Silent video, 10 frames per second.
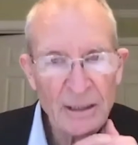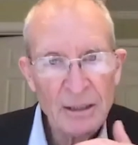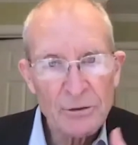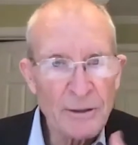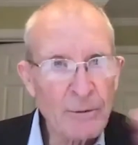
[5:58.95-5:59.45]

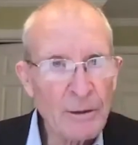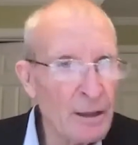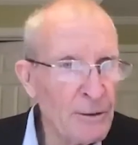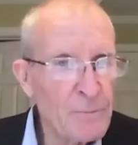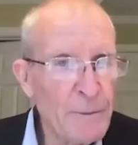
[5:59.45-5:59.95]
So there will
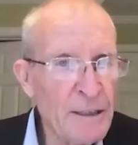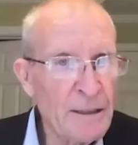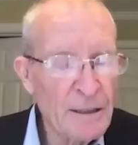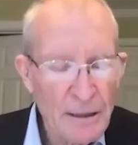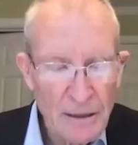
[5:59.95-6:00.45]
always be
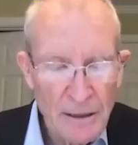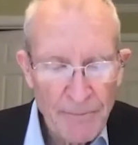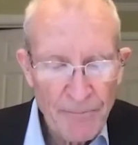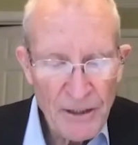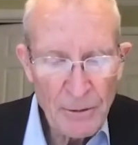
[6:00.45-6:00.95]

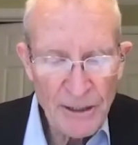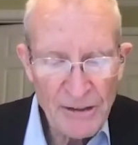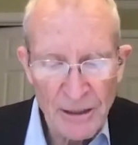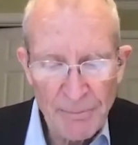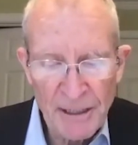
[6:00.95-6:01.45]
U.S.
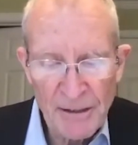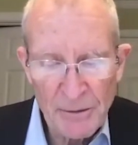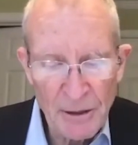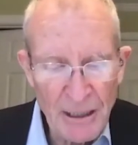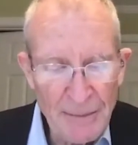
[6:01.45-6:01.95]
companies that
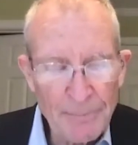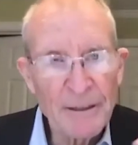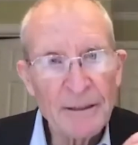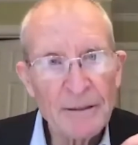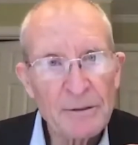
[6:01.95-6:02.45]
will
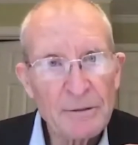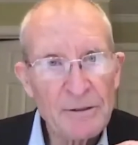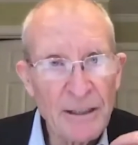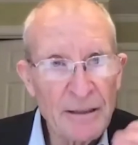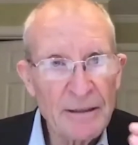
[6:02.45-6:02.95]
operate in
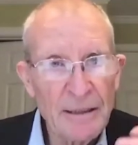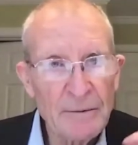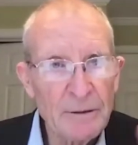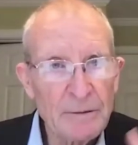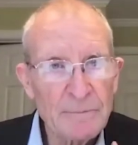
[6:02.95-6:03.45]
China, and they will